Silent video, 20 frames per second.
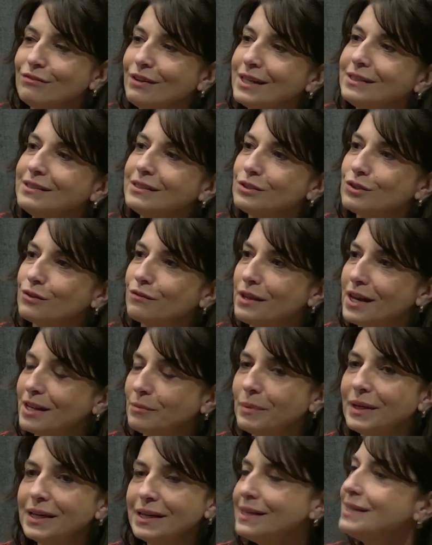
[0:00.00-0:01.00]
advantage of
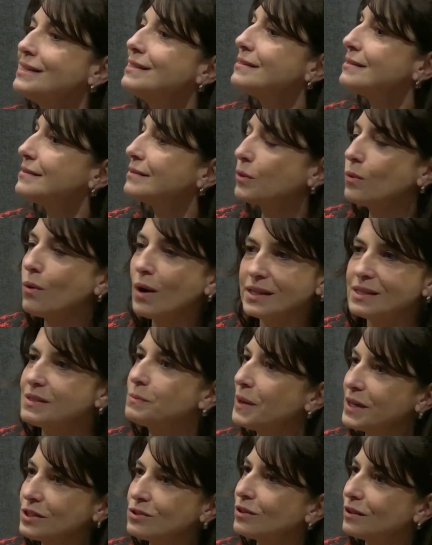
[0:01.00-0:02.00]
that. But it is quite
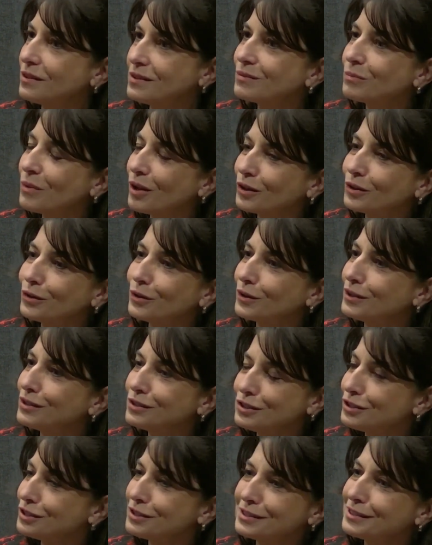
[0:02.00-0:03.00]
special, this molecule.
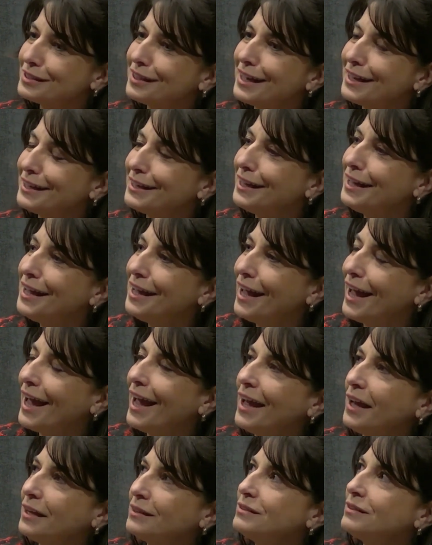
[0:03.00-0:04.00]
It's just
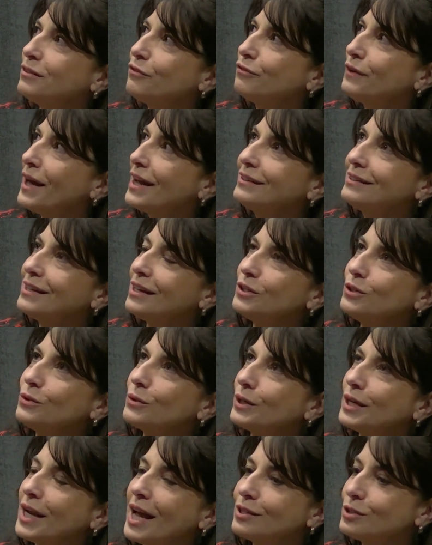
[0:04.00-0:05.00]
and the fact that you
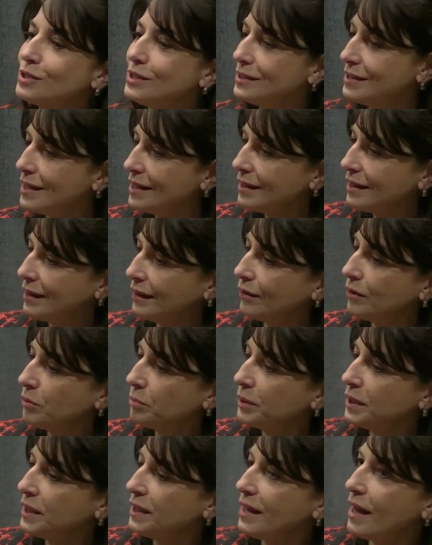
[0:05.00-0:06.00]
can actually take it
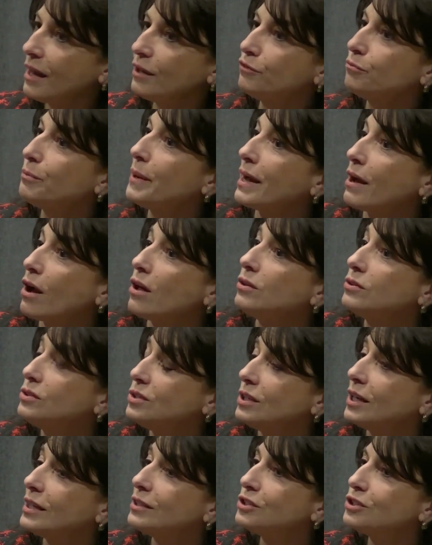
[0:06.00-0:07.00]
completely out of
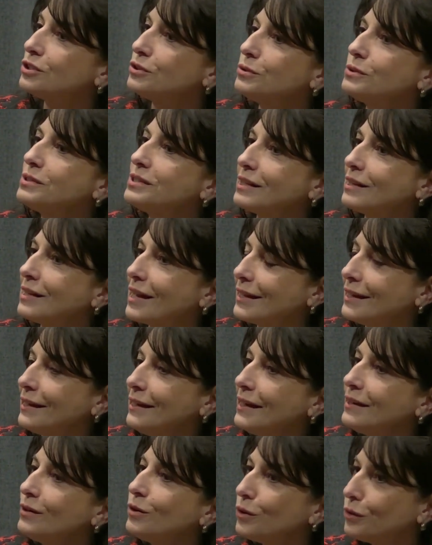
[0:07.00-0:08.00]
biology and just use it like a
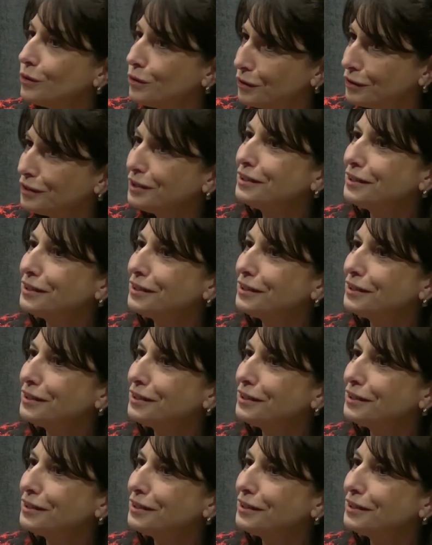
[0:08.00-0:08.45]
Lego